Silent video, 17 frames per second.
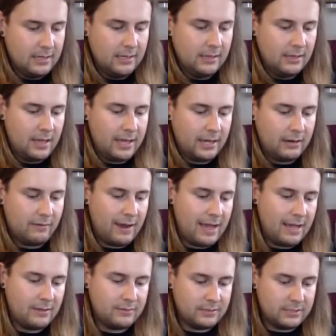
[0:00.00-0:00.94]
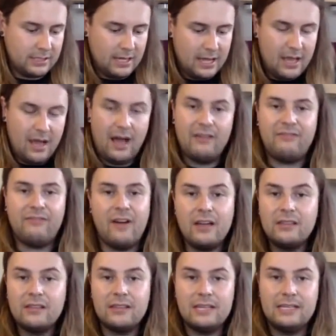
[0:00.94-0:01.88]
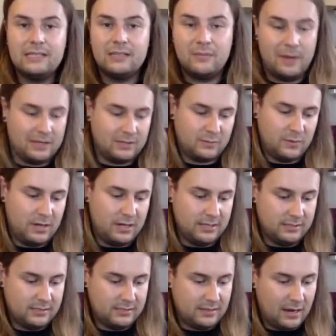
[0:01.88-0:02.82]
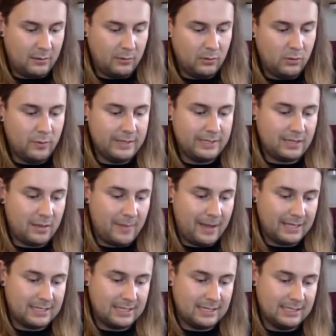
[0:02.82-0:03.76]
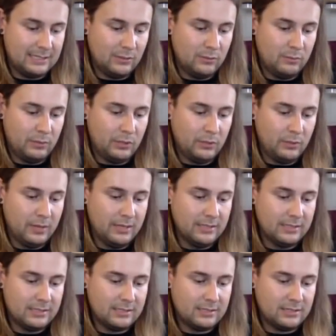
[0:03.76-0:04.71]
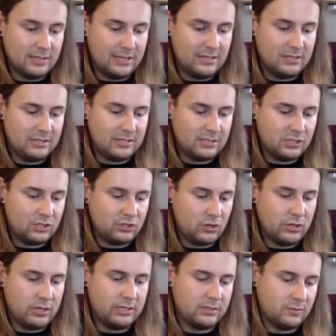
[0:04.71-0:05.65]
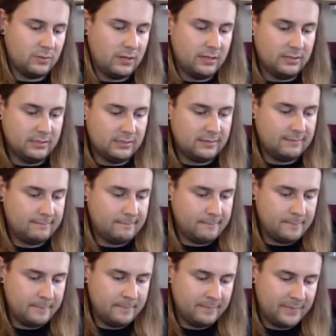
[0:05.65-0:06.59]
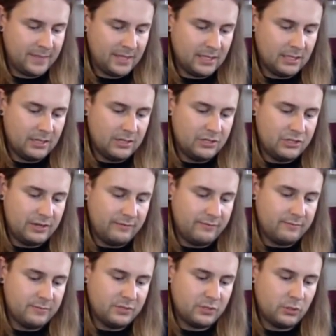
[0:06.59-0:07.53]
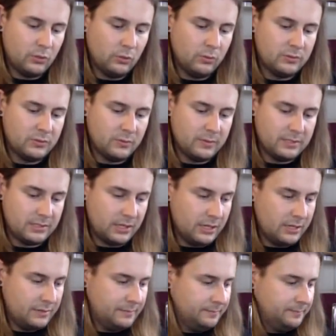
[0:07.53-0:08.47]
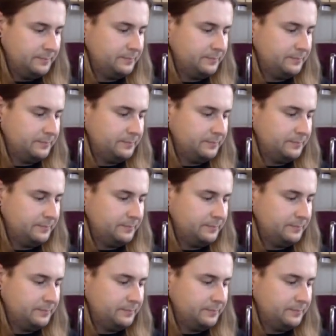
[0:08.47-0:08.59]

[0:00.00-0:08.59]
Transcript: lying around. I find that these are the best ones. I will always go back to these little blue ones. They're just the strongest ones. Shit from school was always good.